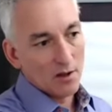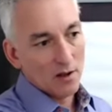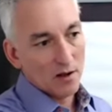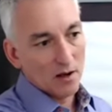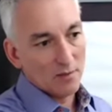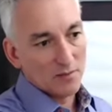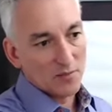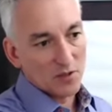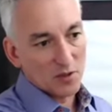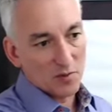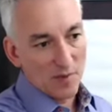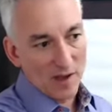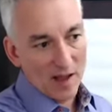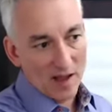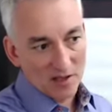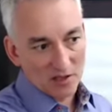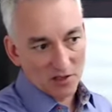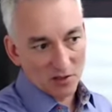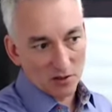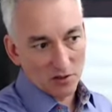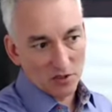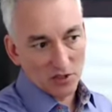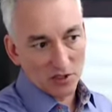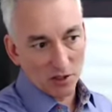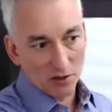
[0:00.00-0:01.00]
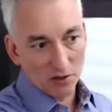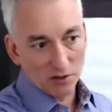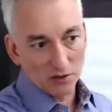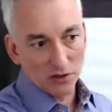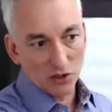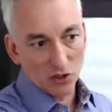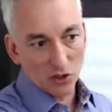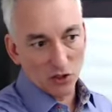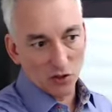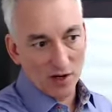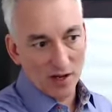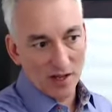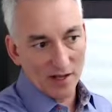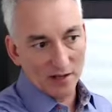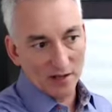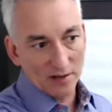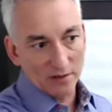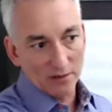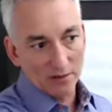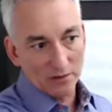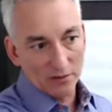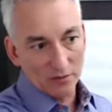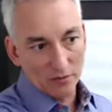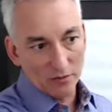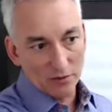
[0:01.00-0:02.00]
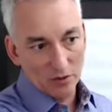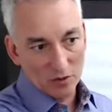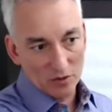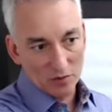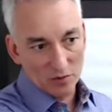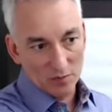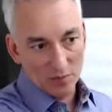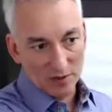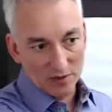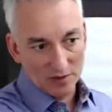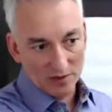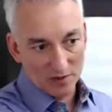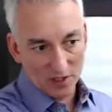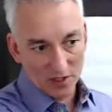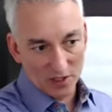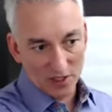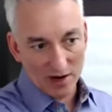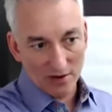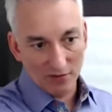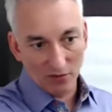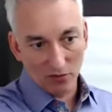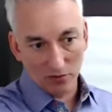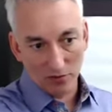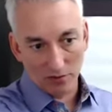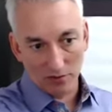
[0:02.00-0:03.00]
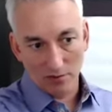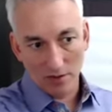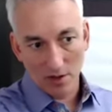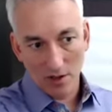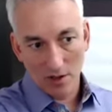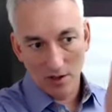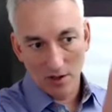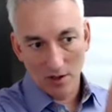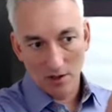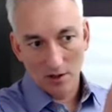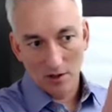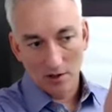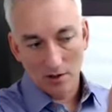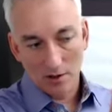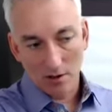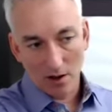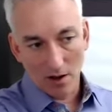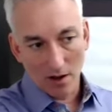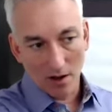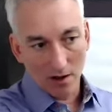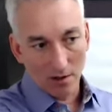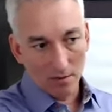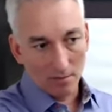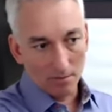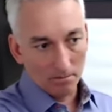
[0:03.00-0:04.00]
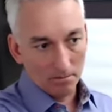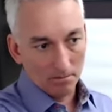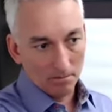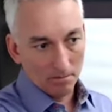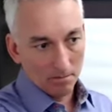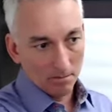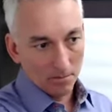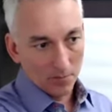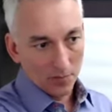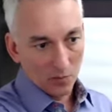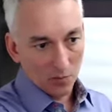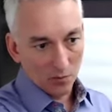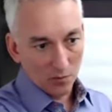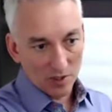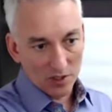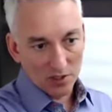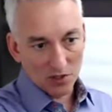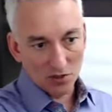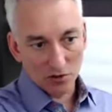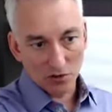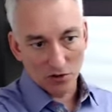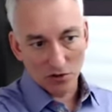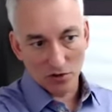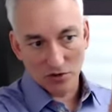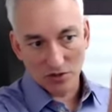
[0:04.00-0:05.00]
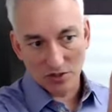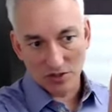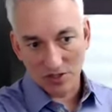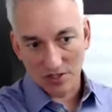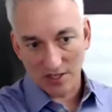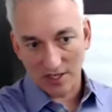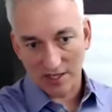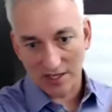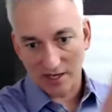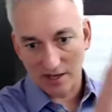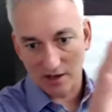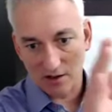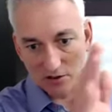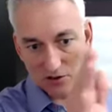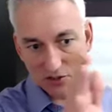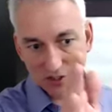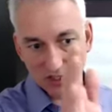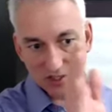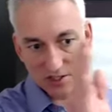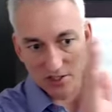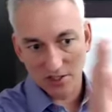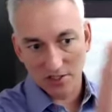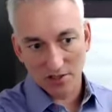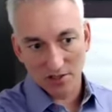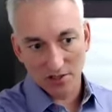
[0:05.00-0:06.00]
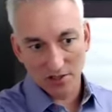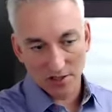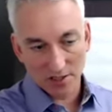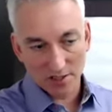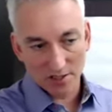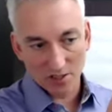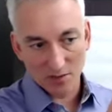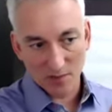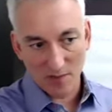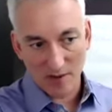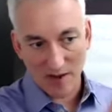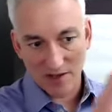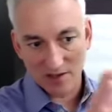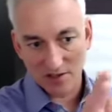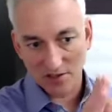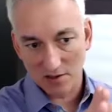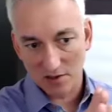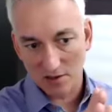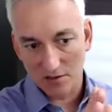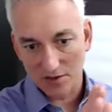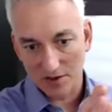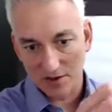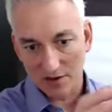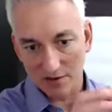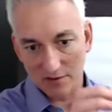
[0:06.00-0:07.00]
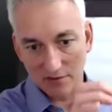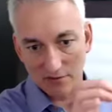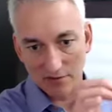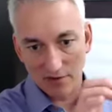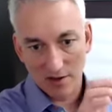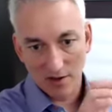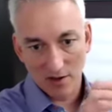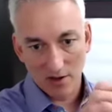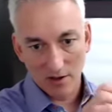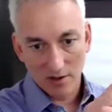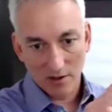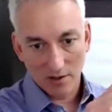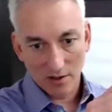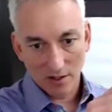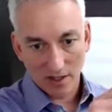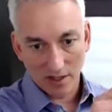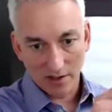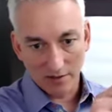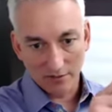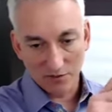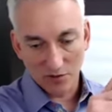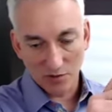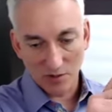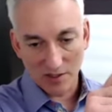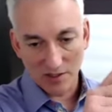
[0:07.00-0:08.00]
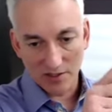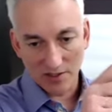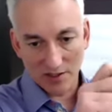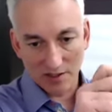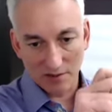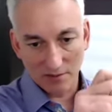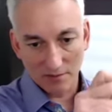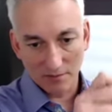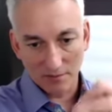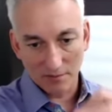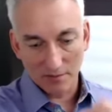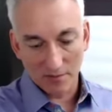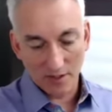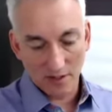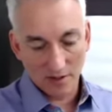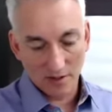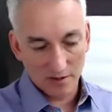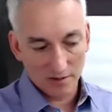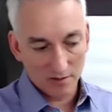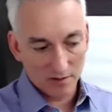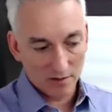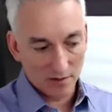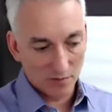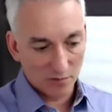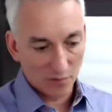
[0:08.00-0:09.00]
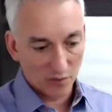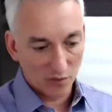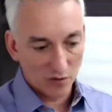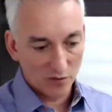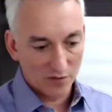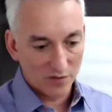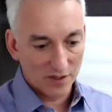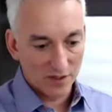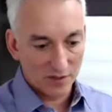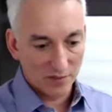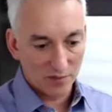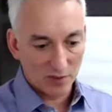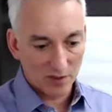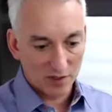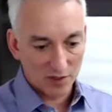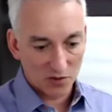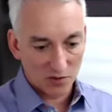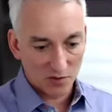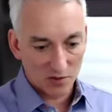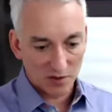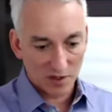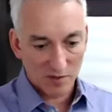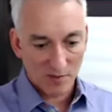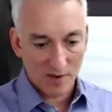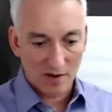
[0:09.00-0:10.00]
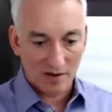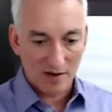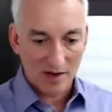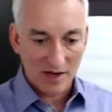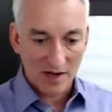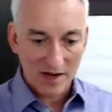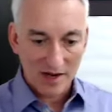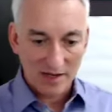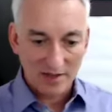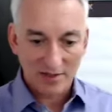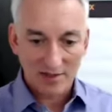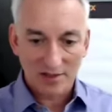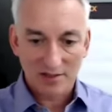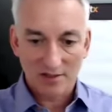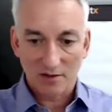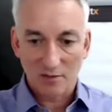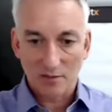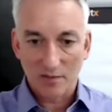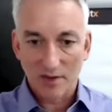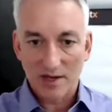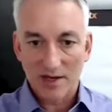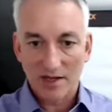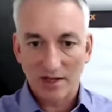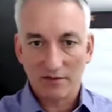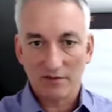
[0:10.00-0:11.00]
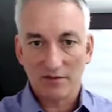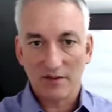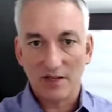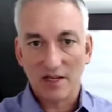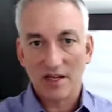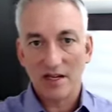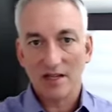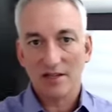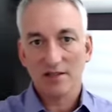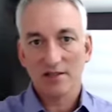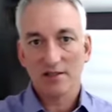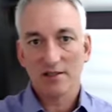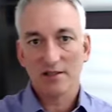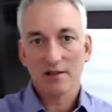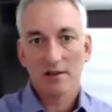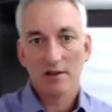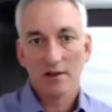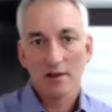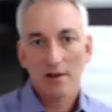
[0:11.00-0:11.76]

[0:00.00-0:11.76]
So Maslow started the trend, and then there's been several researchers and psychologists since Maslow that have kind of tweaked it and improved it. But it's really about needs, the meeting of needs.